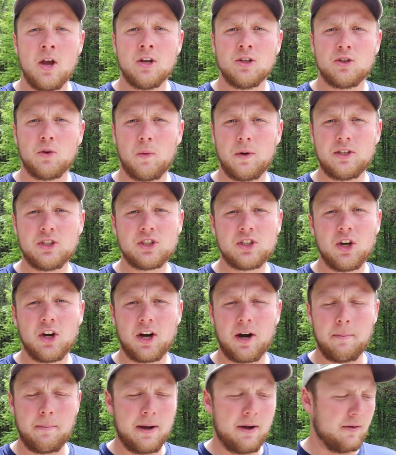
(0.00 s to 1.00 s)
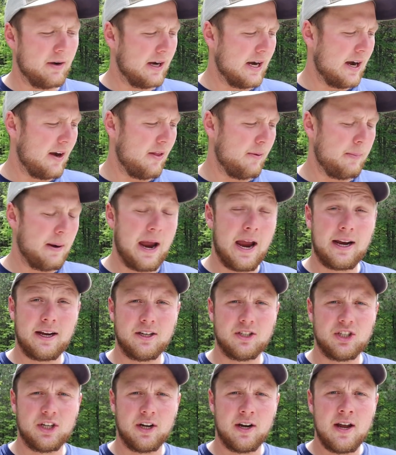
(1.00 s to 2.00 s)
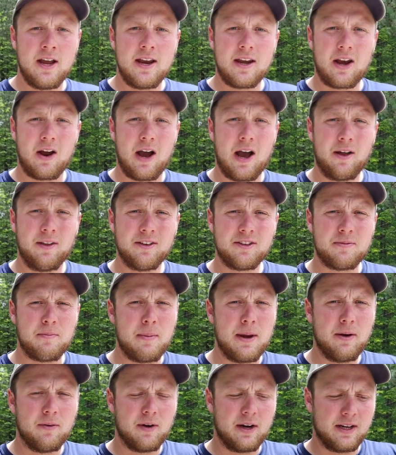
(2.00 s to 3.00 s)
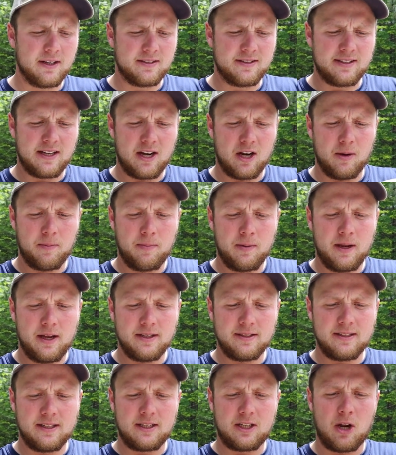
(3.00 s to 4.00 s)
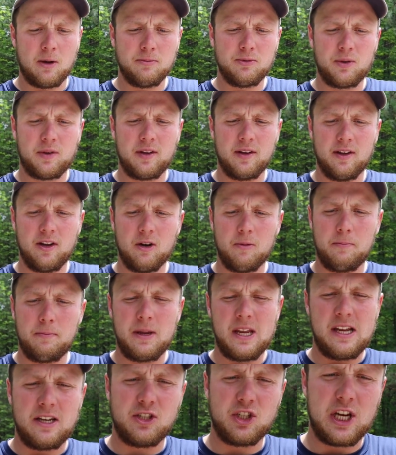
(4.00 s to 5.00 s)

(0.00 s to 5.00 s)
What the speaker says: So we just took our meat rig out of the package here. Now how this meat rig is set up is it comes with a little bead